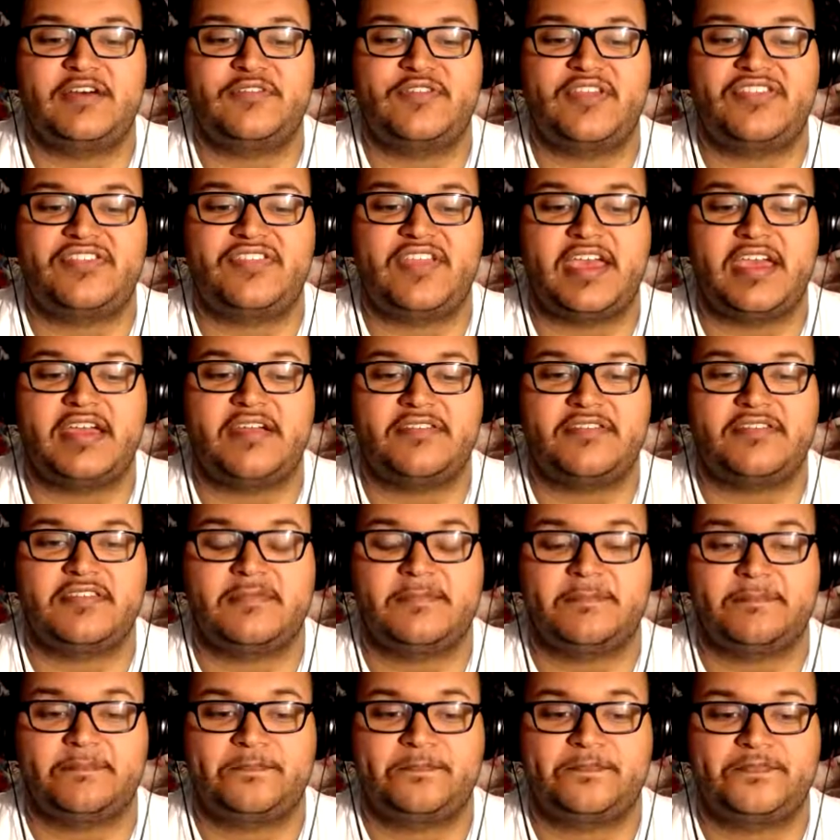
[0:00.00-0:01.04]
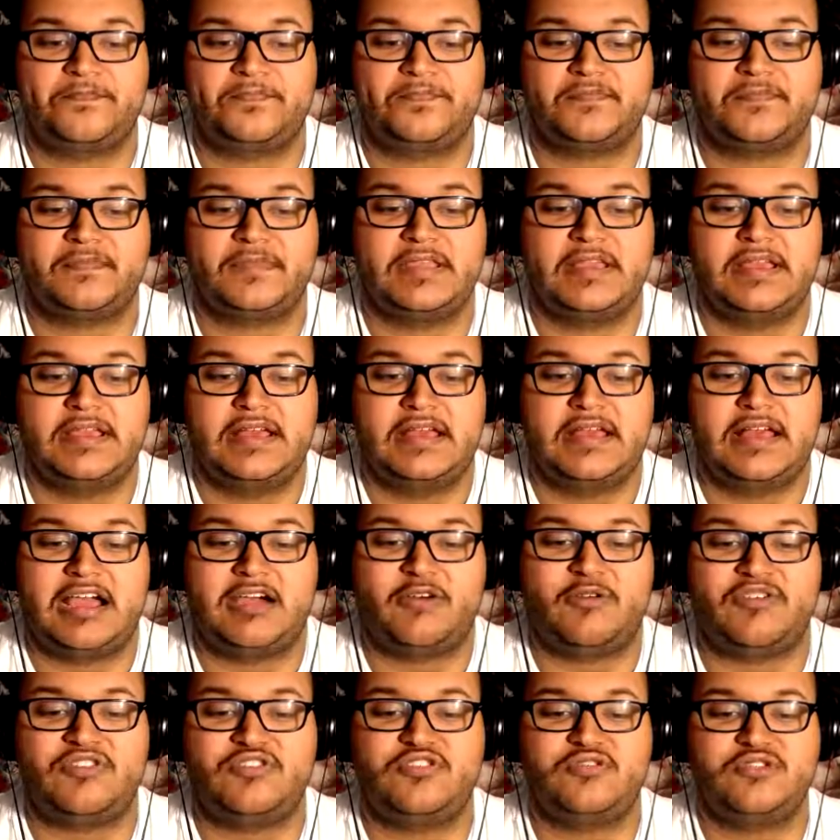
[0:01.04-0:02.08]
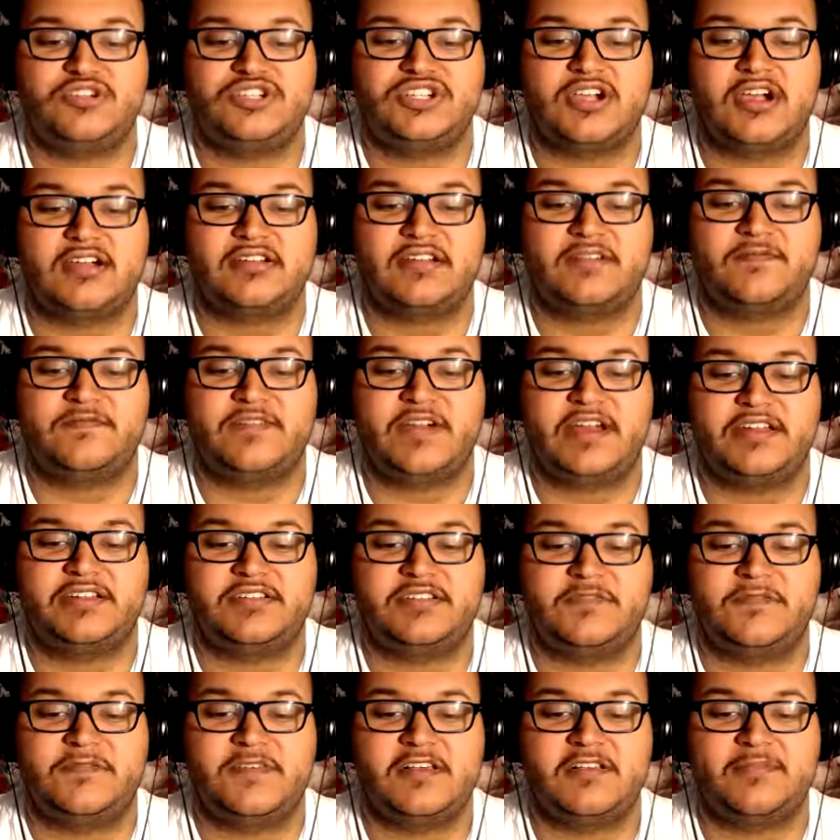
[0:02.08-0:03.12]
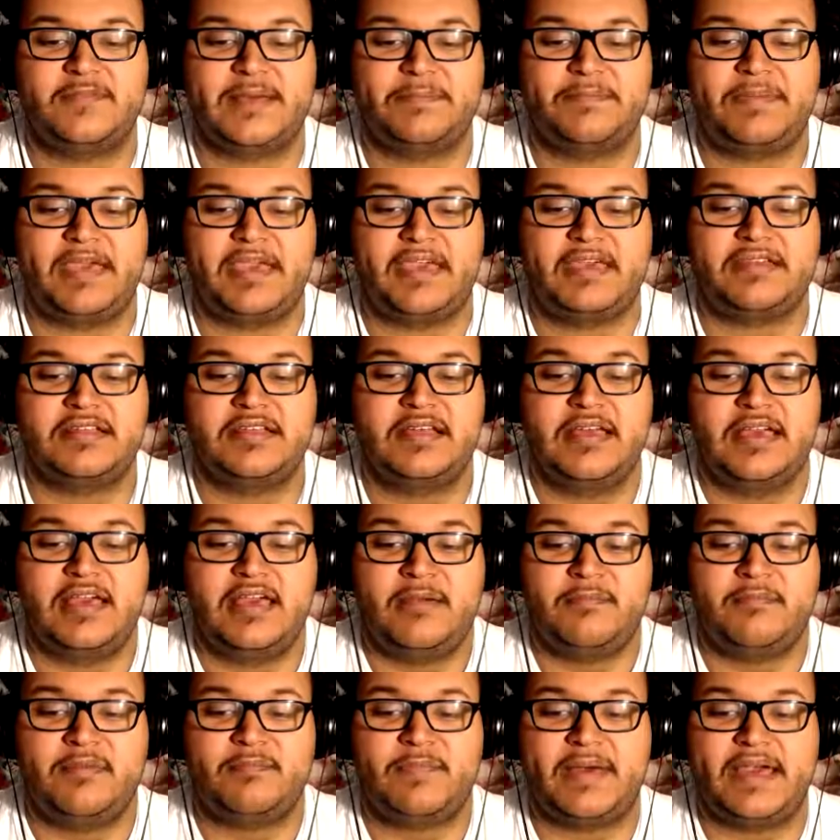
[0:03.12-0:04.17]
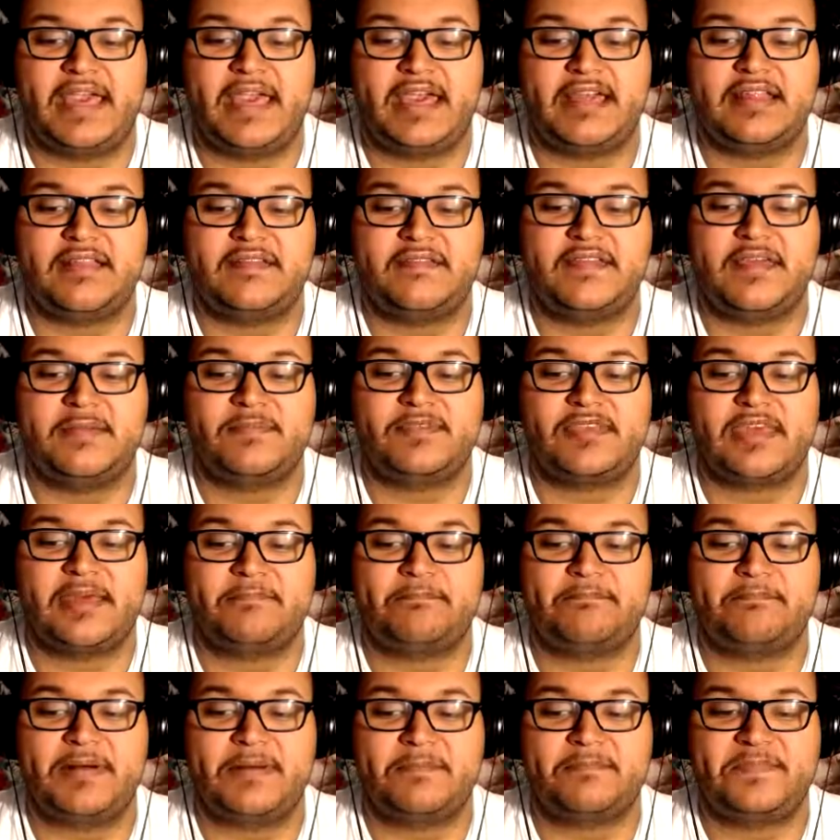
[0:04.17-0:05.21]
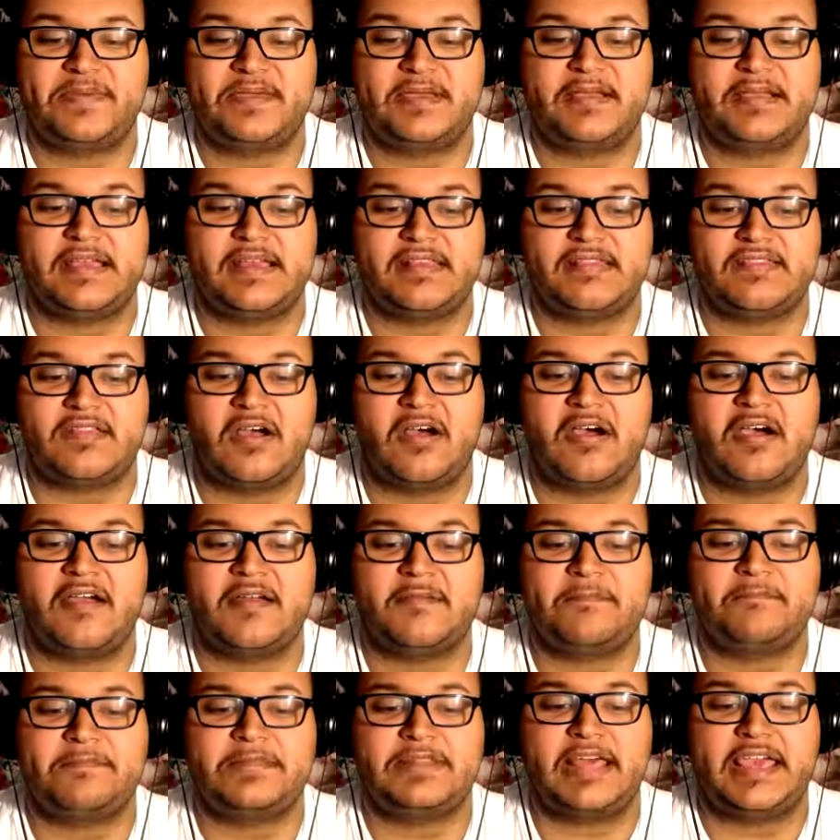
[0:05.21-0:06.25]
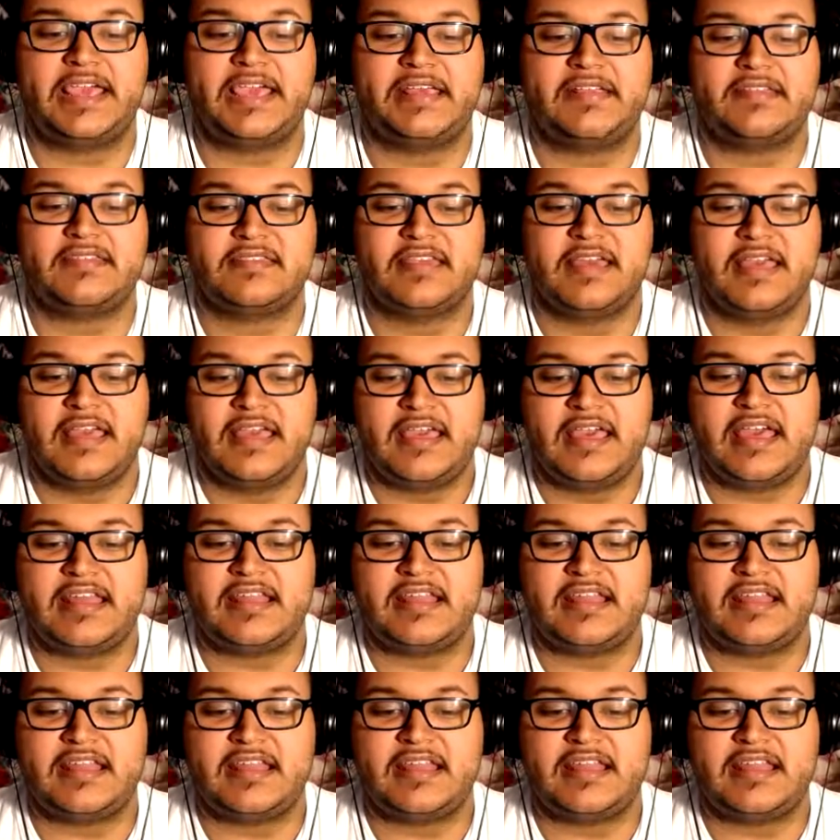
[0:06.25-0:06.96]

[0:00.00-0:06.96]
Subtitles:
stairs. I was too shocked and frightened to feel my pain, but my head and limbs kept bumping against the hard planes and